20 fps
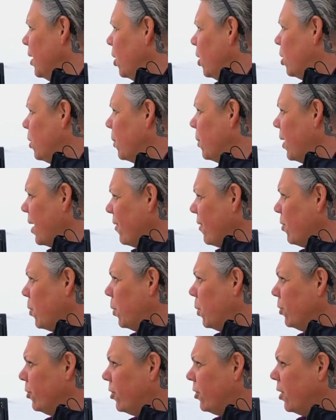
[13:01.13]
So we're going to have a
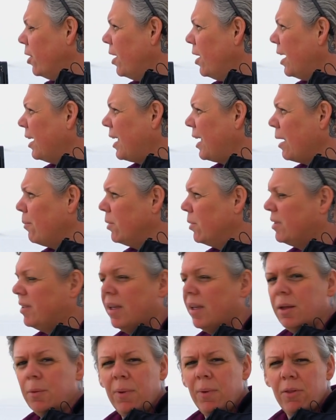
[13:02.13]
wander. Again, we'll
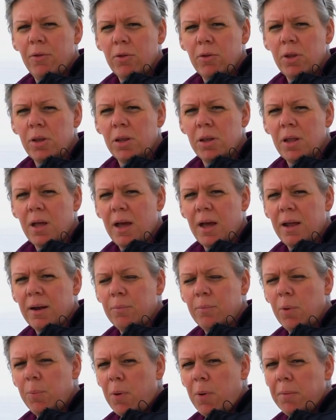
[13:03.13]
take you with us
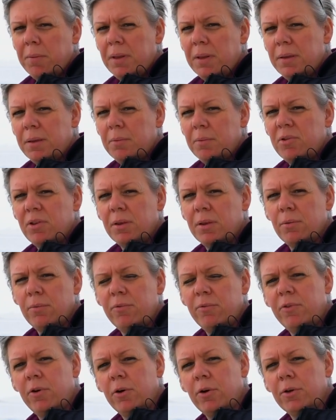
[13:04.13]
and we'll pop these images up
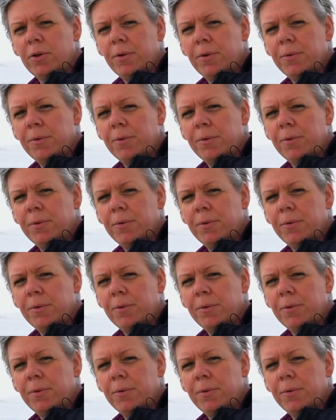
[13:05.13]
for you.